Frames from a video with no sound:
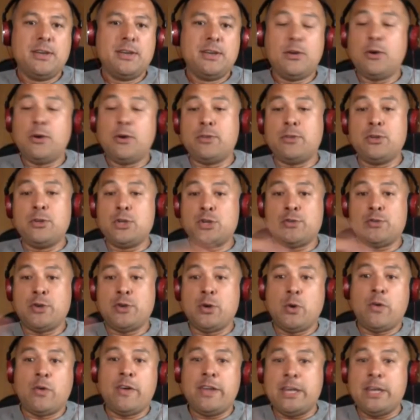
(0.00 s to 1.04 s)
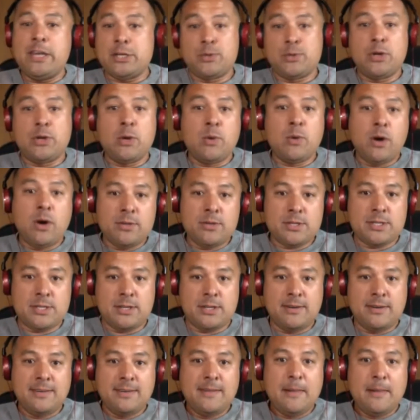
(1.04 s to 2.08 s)
that often just require a yes or no
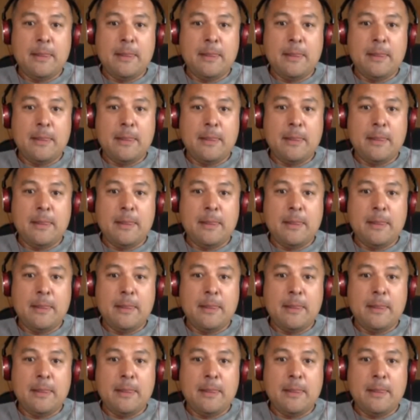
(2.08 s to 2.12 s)
answer.